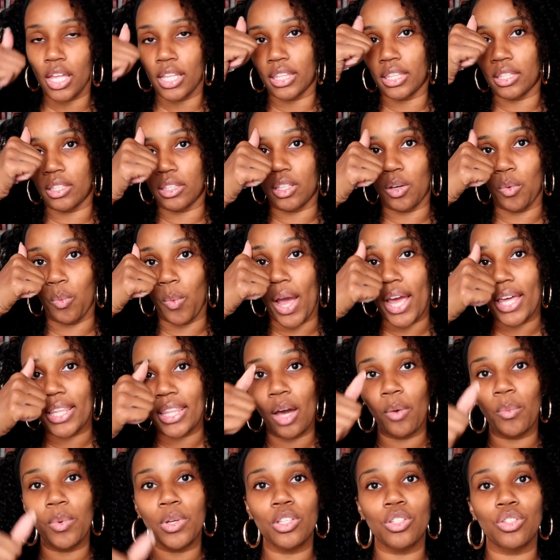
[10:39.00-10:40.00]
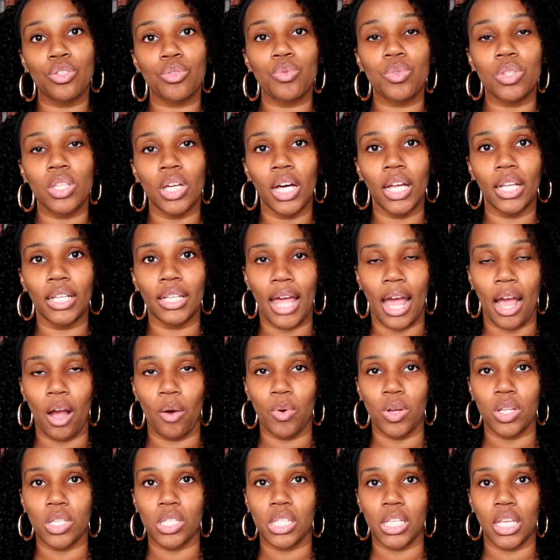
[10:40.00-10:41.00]
The way that we do the
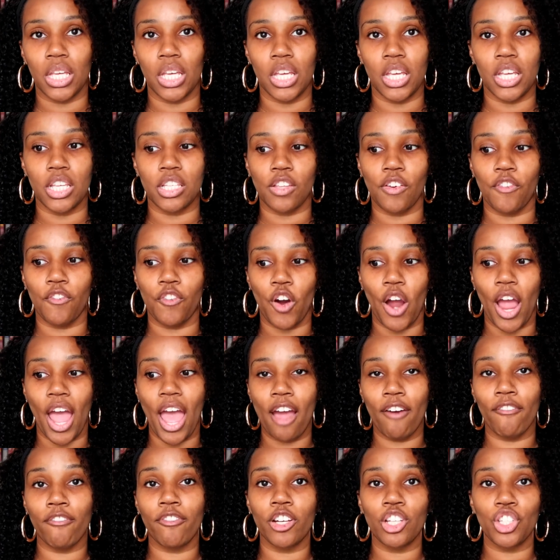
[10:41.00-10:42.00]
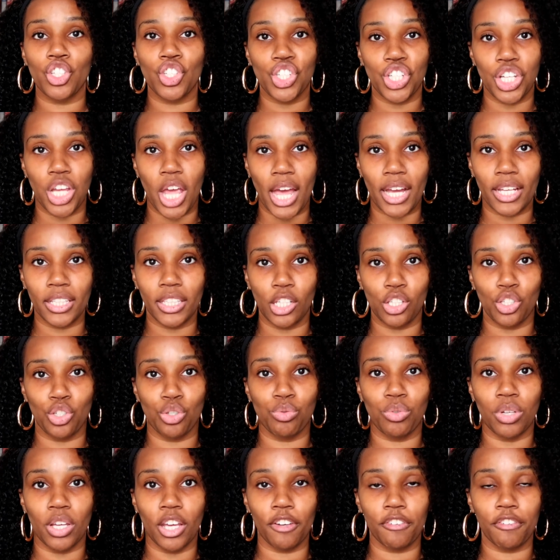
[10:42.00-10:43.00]
allowance is for every check that
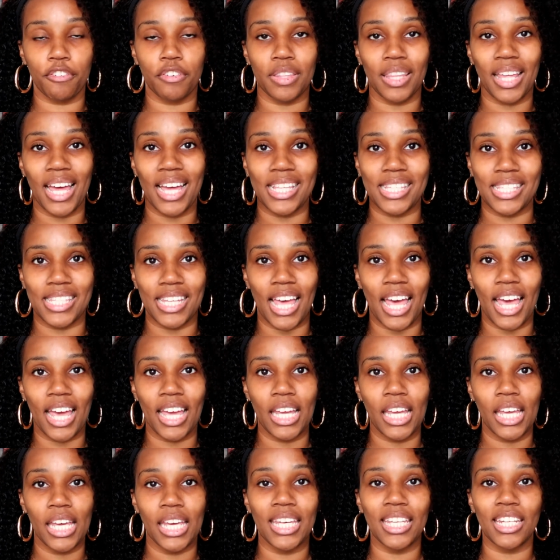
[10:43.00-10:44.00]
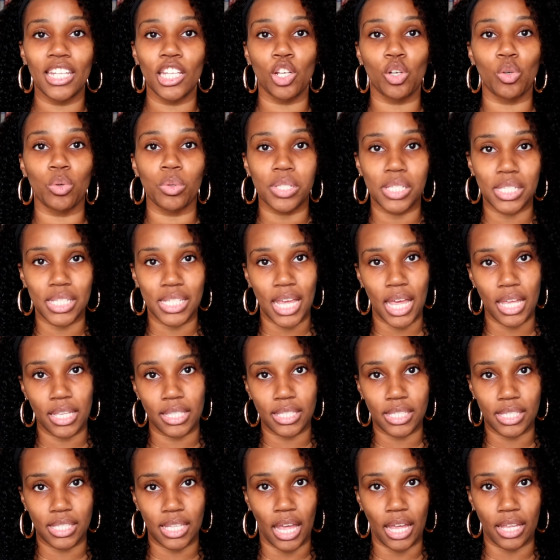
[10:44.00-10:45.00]
you get for that day, it equals
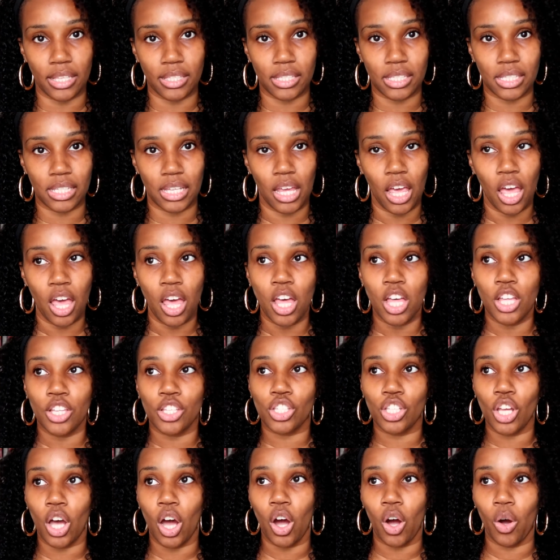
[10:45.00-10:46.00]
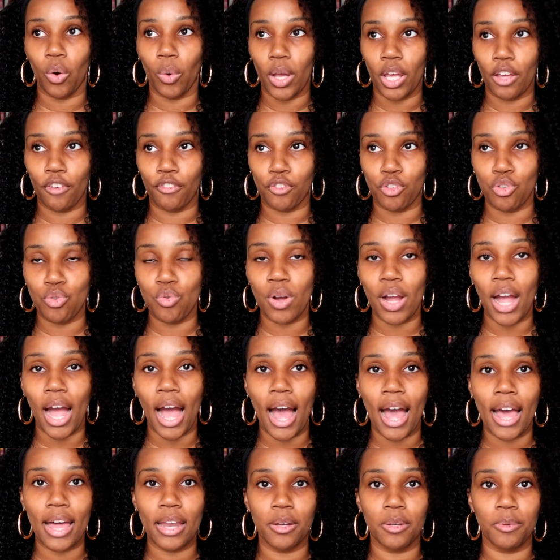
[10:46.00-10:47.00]
10 cents. So if you
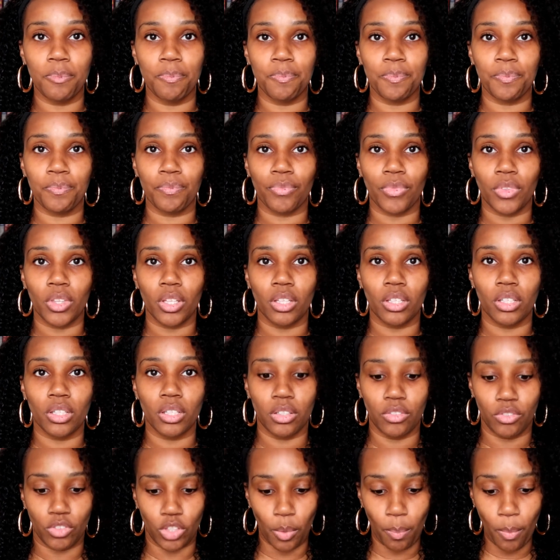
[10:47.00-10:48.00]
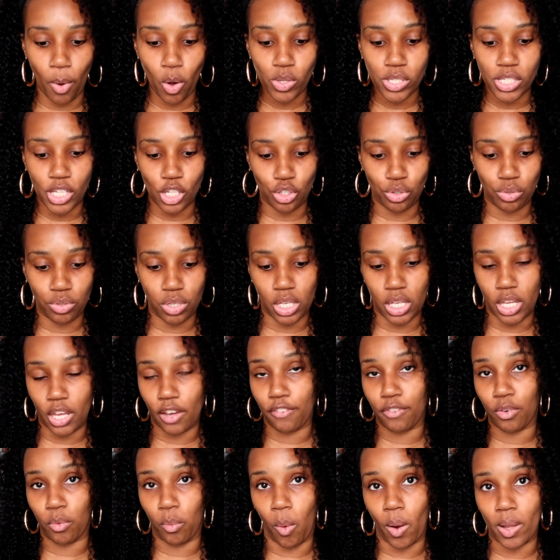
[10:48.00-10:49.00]
got, the most that you can
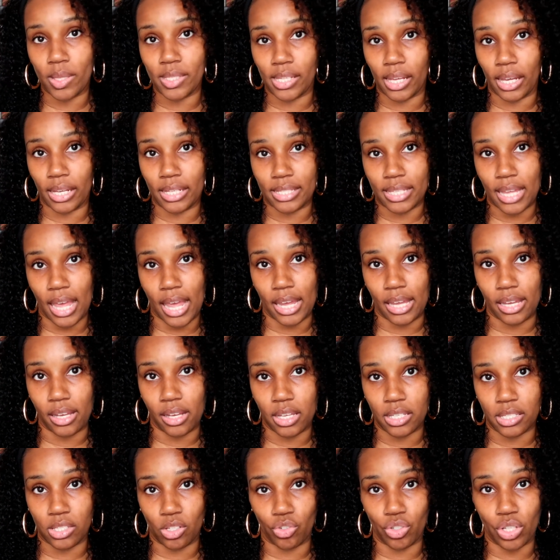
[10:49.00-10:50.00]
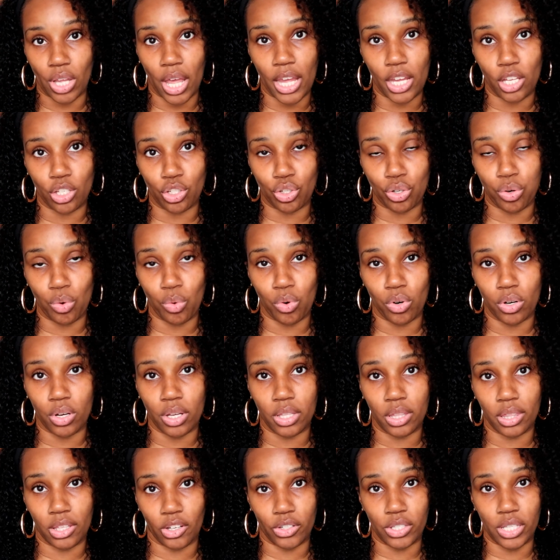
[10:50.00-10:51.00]
get for one day is 8, because there's
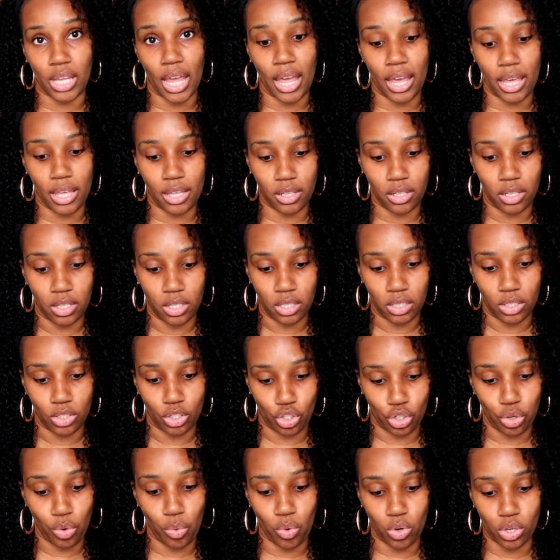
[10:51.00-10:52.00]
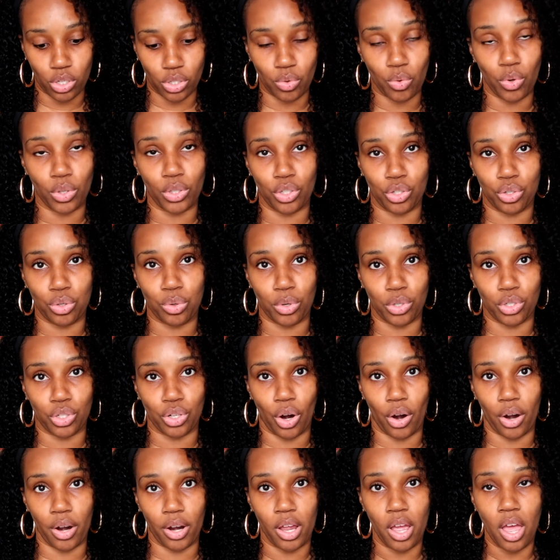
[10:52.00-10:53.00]
8 chores on the chore
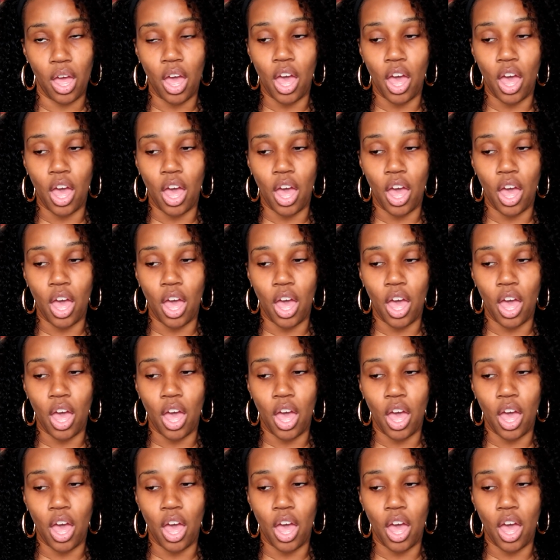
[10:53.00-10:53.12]
chart.